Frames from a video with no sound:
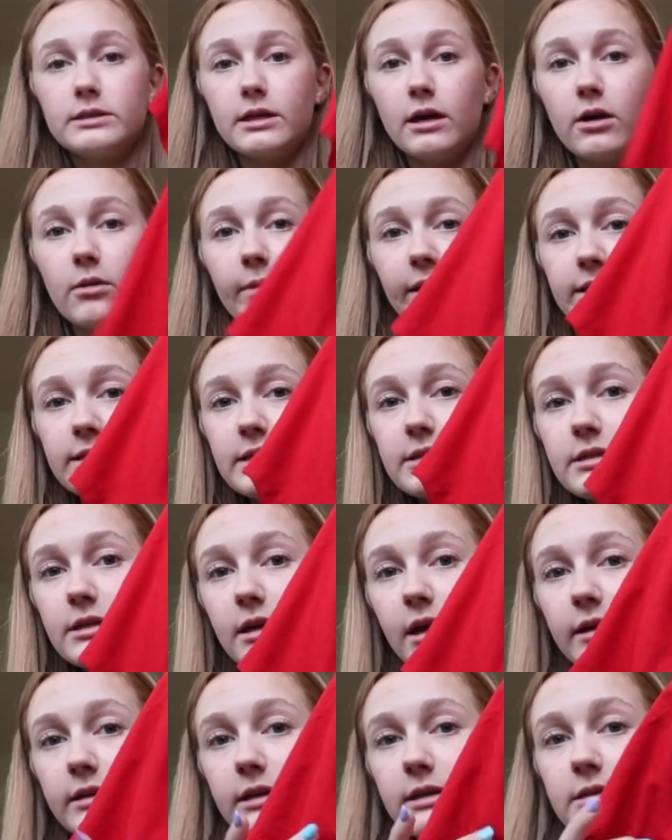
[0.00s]
So my sister
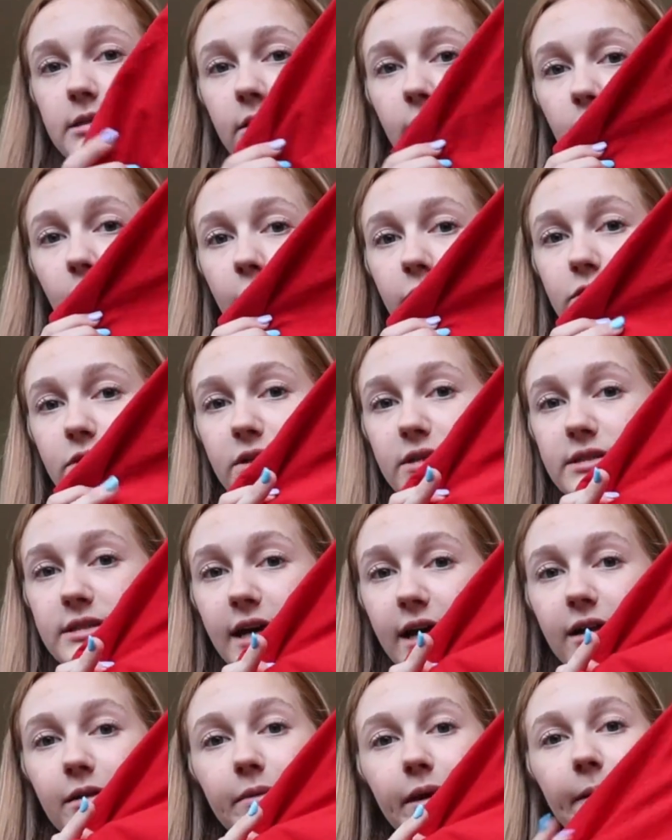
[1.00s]
got this Gulf Shores,
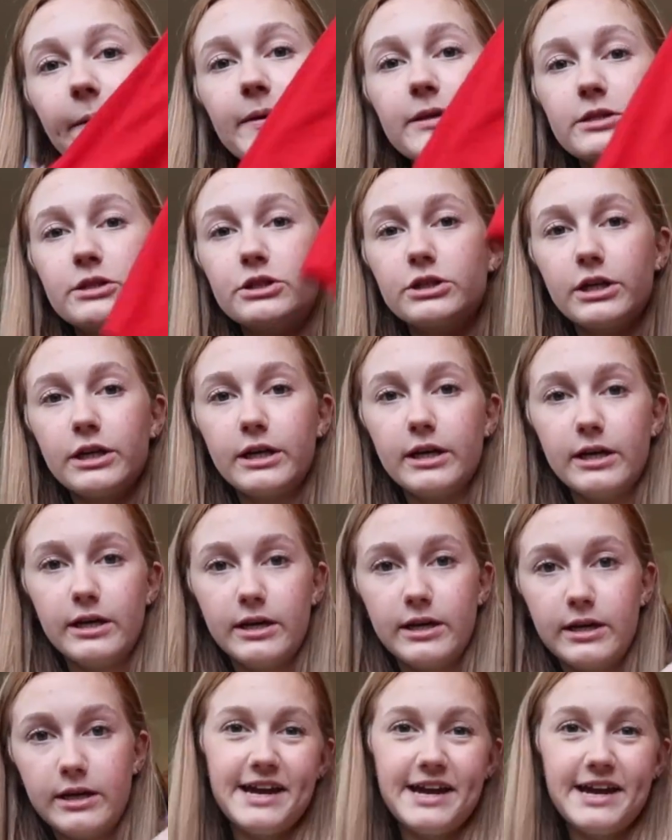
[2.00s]
Alabama shirt.